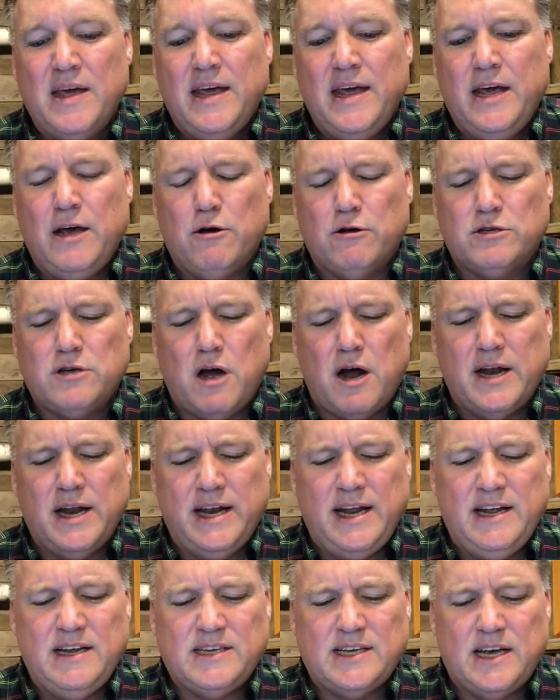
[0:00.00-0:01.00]
He goes on and
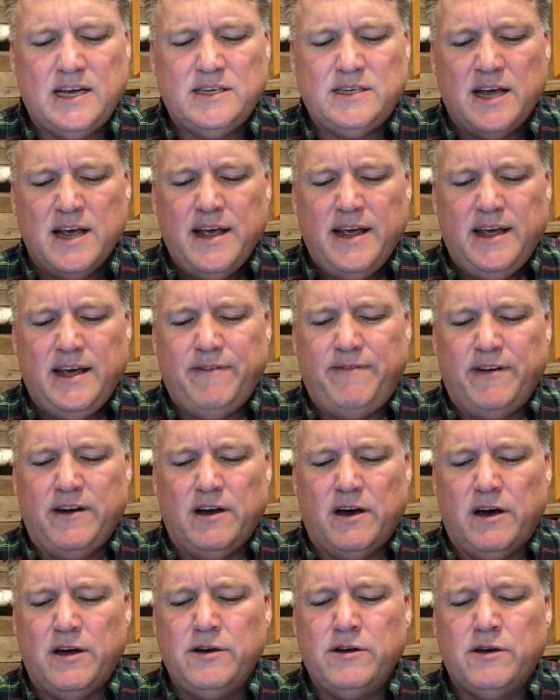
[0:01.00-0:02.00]
he says, if an
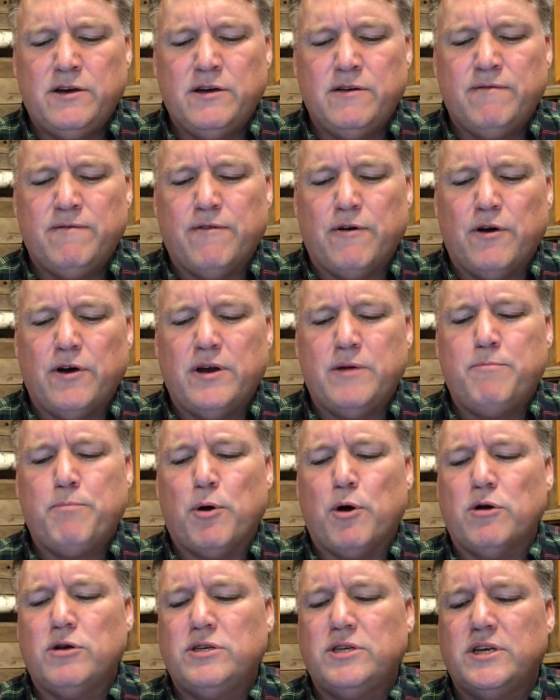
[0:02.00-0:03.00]
unconverted
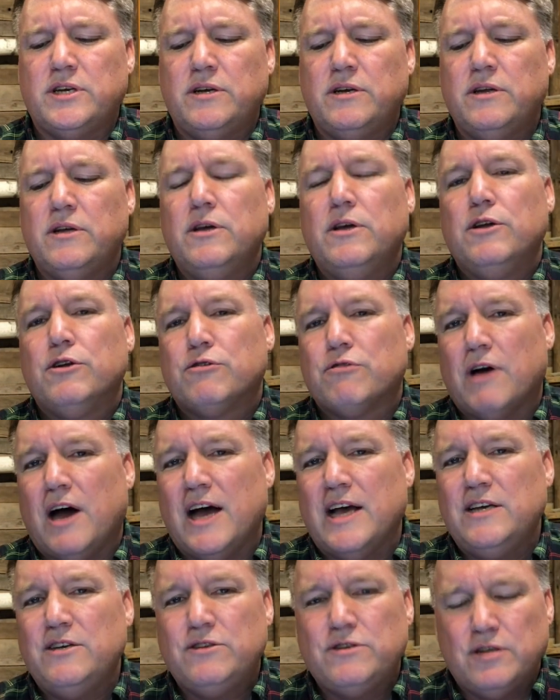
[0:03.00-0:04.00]
person
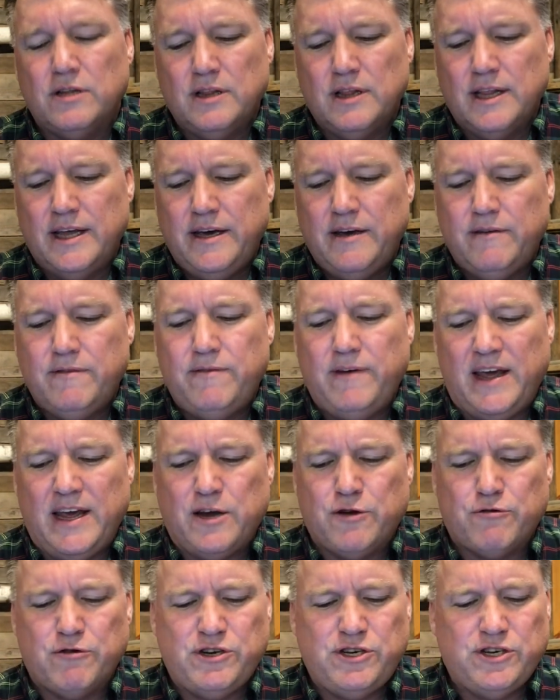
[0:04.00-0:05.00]
tries to live a
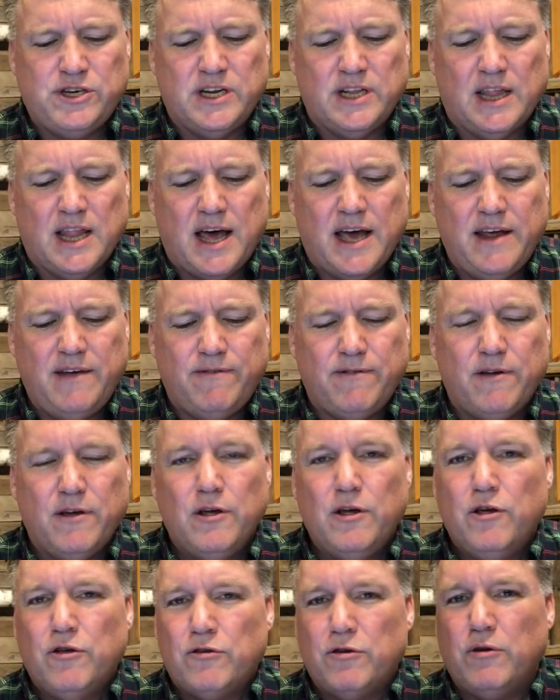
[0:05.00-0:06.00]
Christian life.
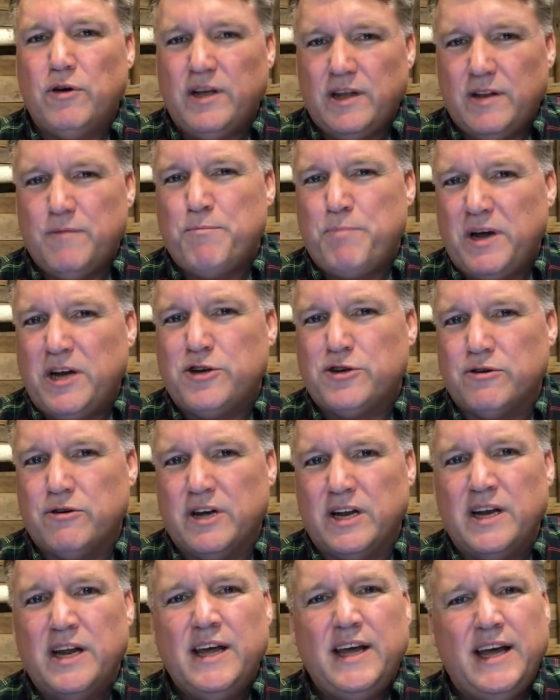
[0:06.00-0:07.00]
So picture
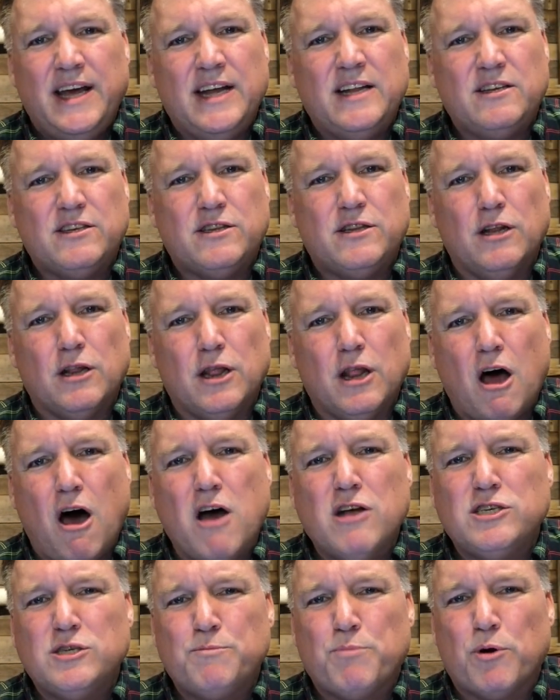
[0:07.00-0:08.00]
it. It's the
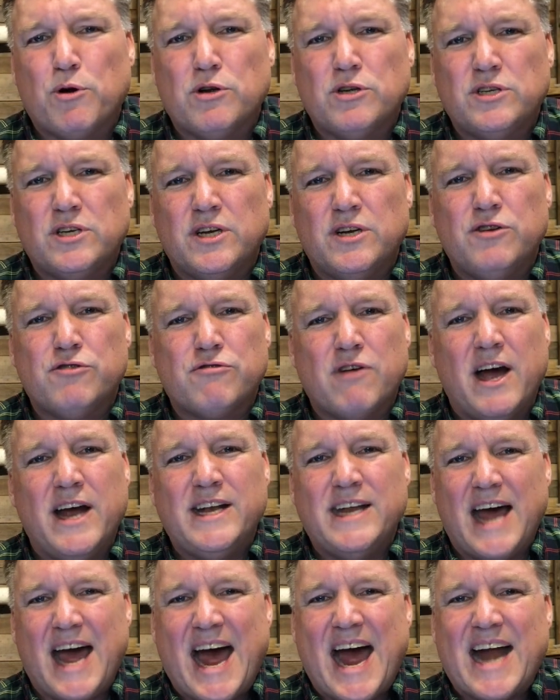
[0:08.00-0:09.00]
lost person trying
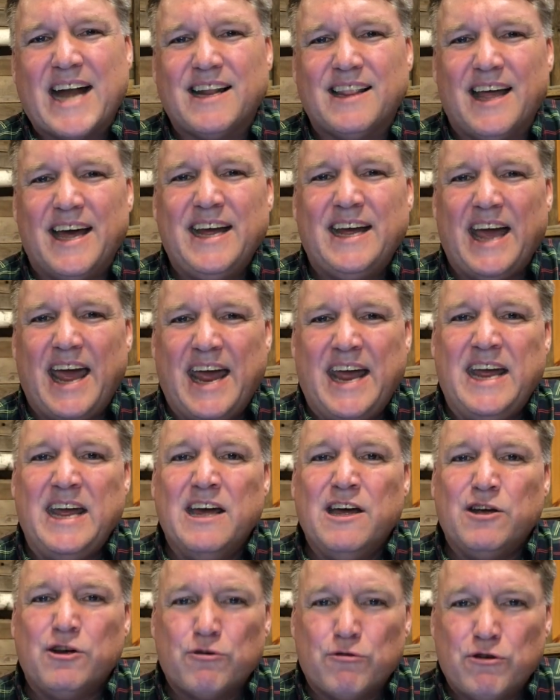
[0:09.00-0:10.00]
to act like a
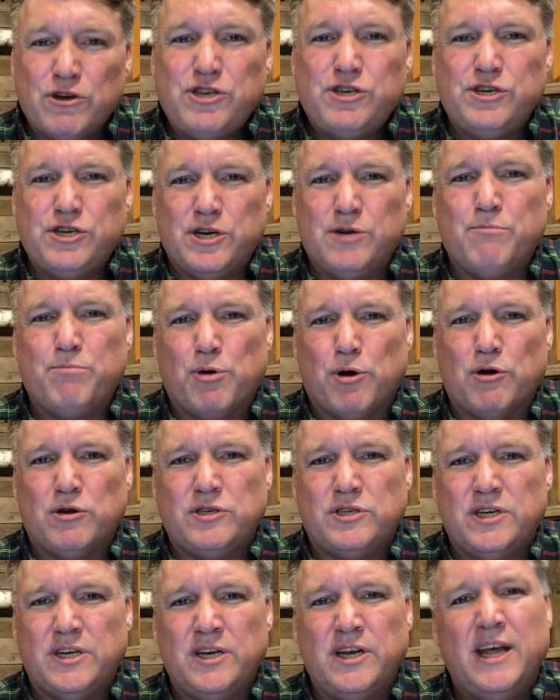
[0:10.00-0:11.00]
Christian
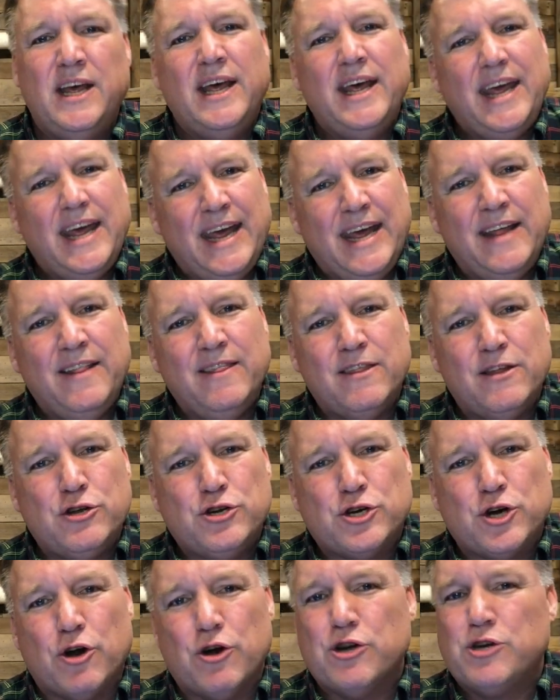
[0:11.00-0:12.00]
person in the
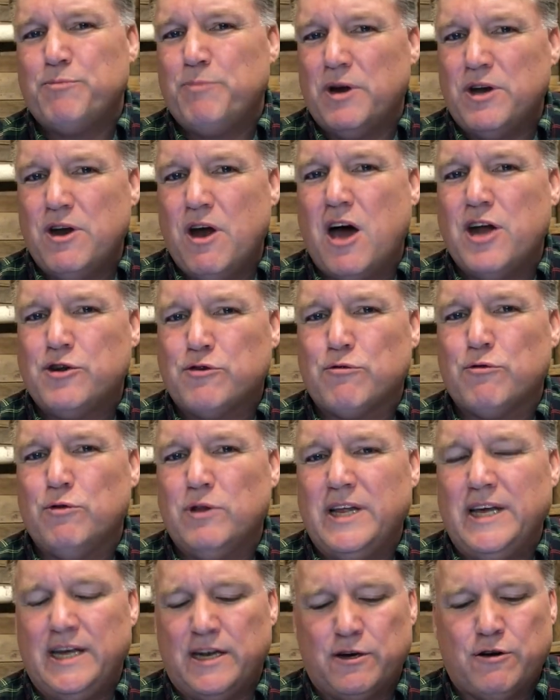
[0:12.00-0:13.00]
church, but not
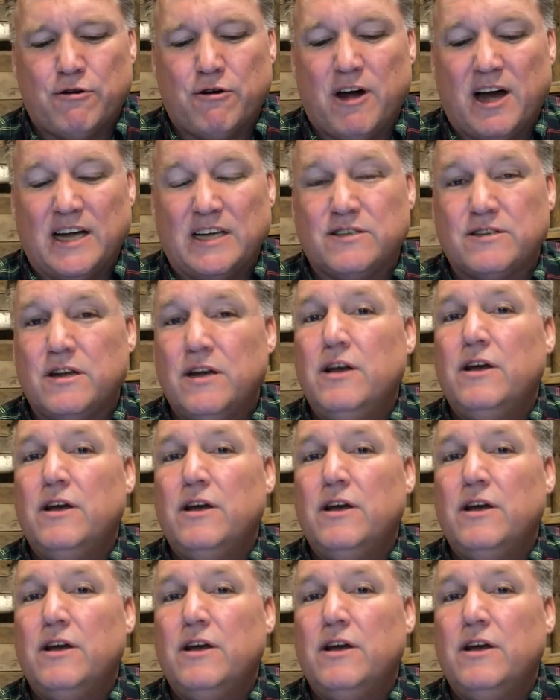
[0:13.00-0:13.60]
truly in Christ.